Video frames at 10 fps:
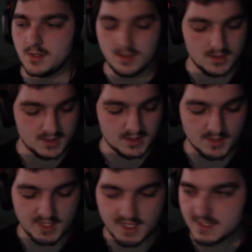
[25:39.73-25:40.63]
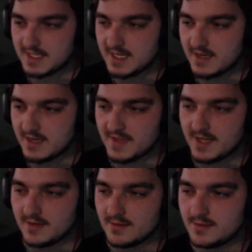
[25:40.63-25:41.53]
So I'll uh, exit out of that.
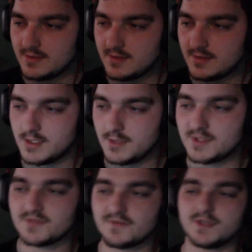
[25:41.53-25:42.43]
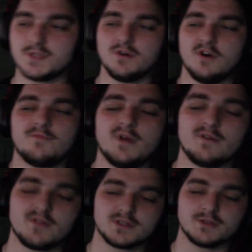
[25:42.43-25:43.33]
Let me just read you off my
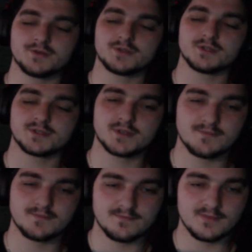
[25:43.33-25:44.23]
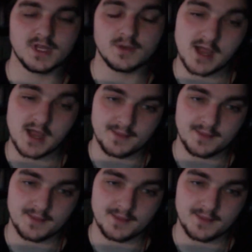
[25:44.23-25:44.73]
resolutions and why.